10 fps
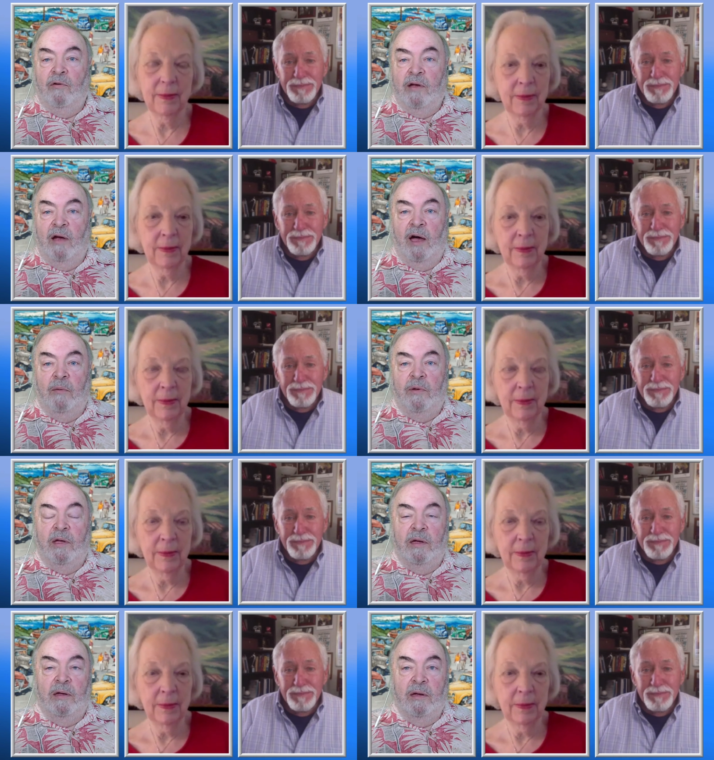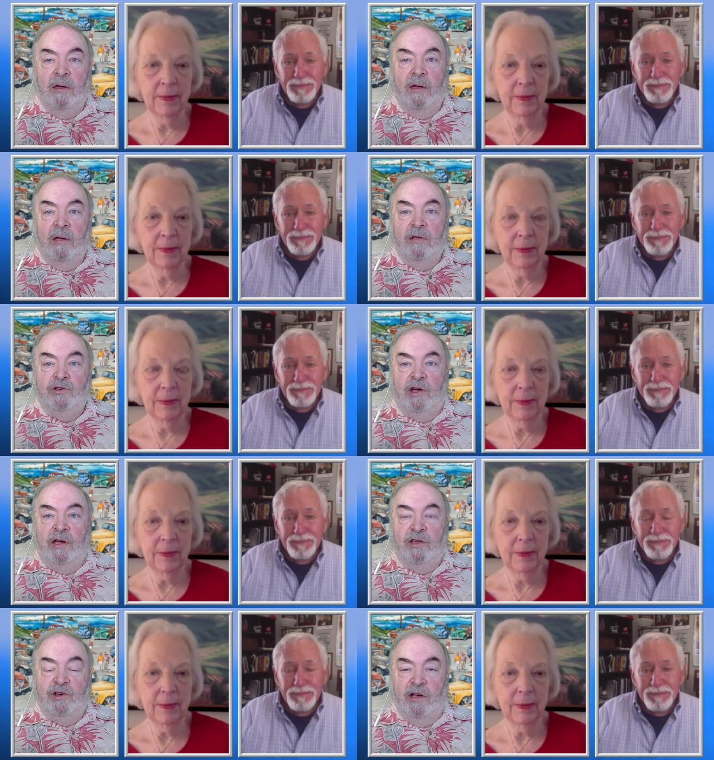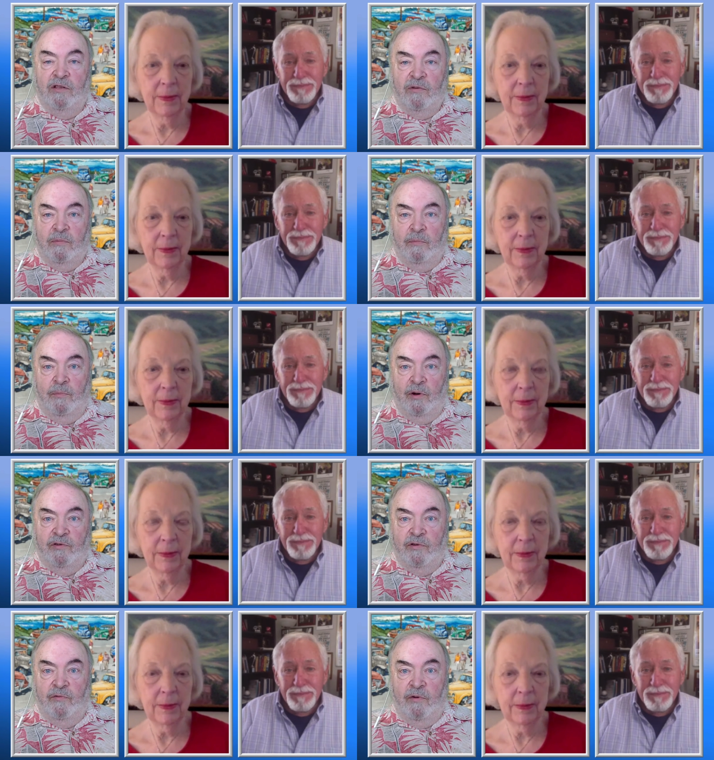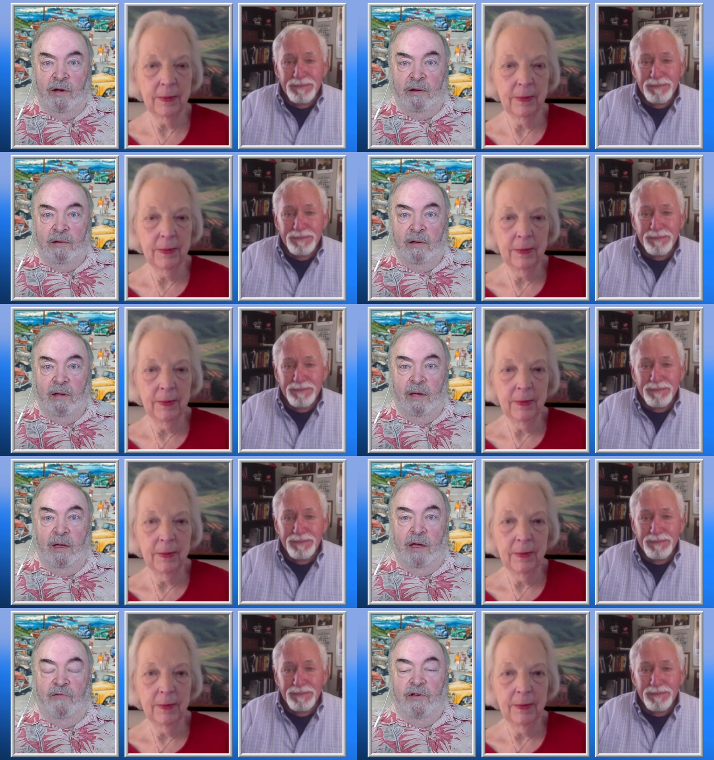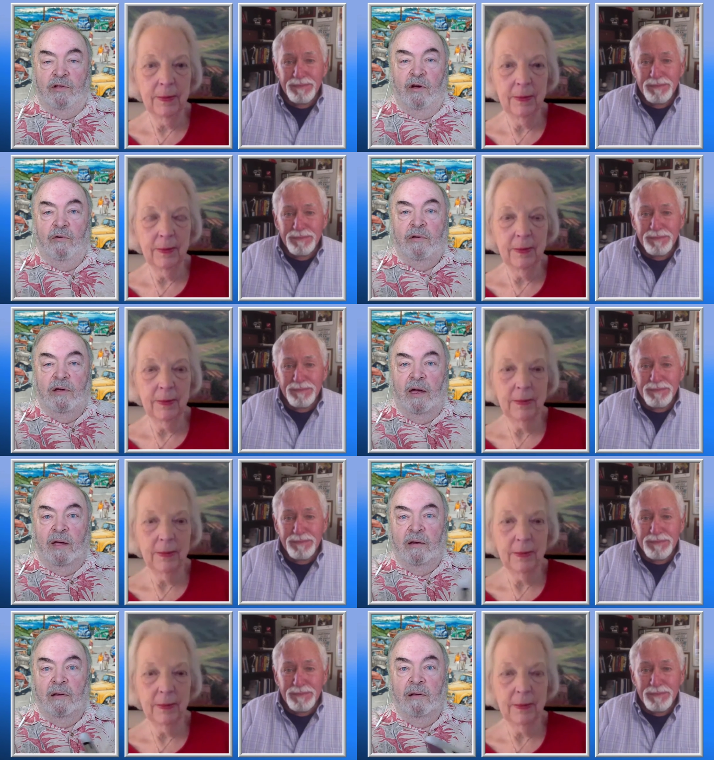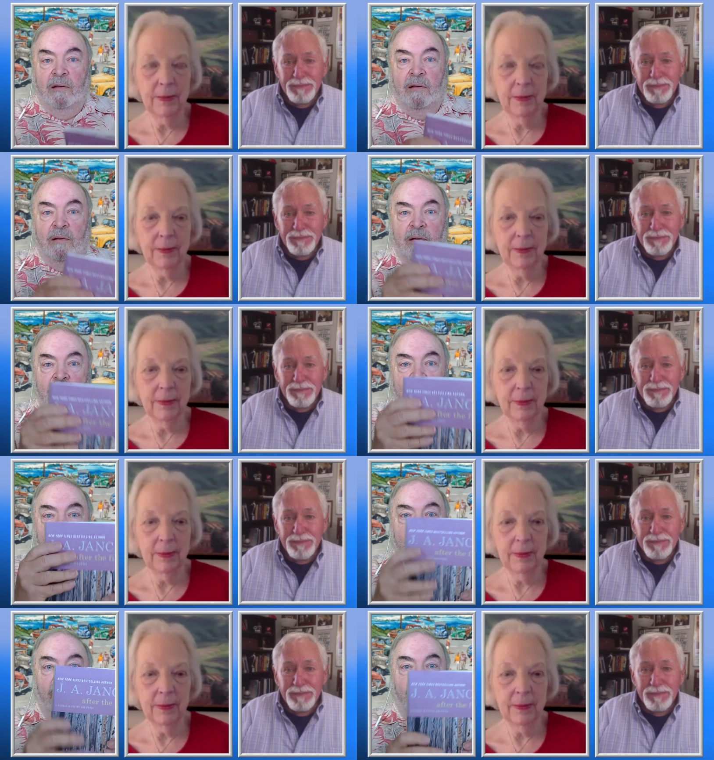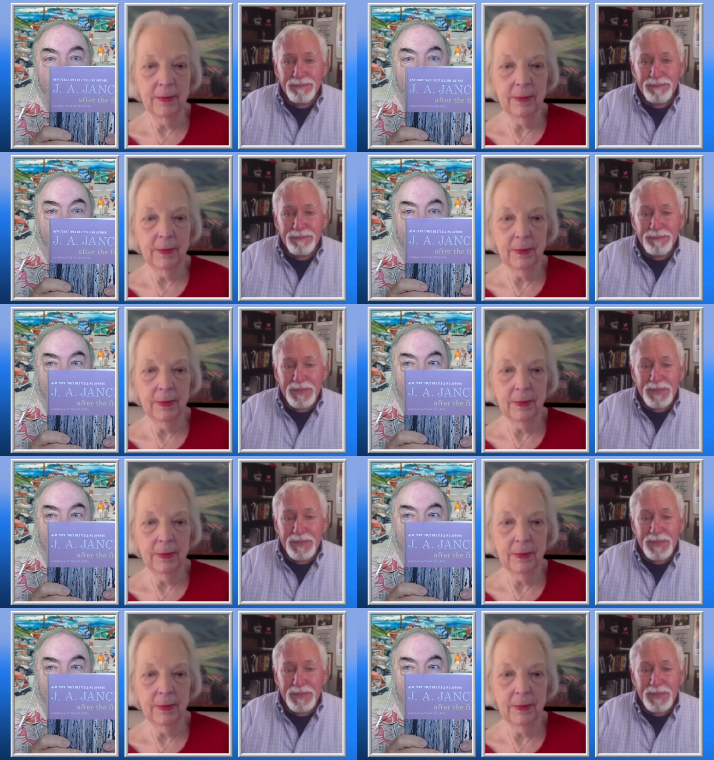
Speaker 1: care how many J. A. Jance books you've read, if you don't get this one,